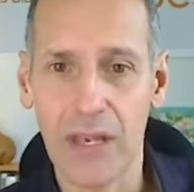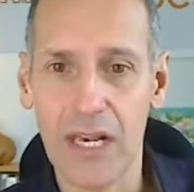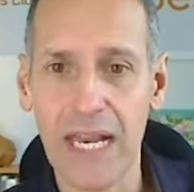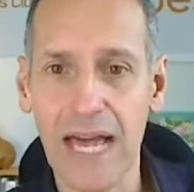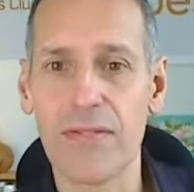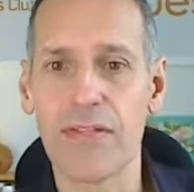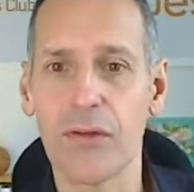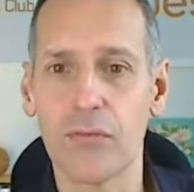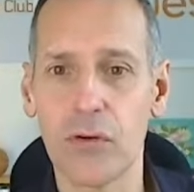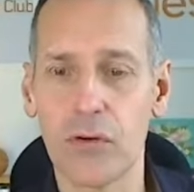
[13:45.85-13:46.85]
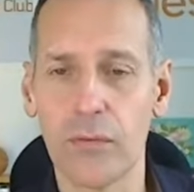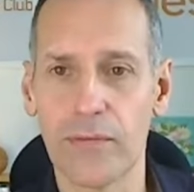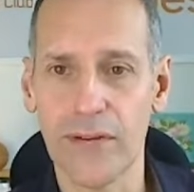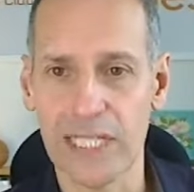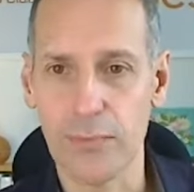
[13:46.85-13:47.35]
length of your
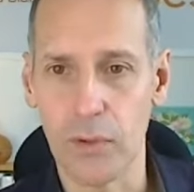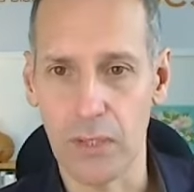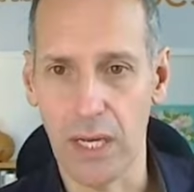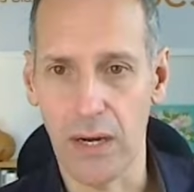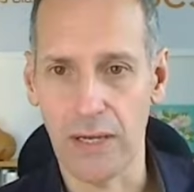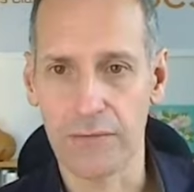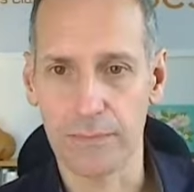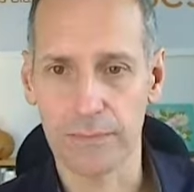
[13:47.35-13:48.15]
Facebook Live.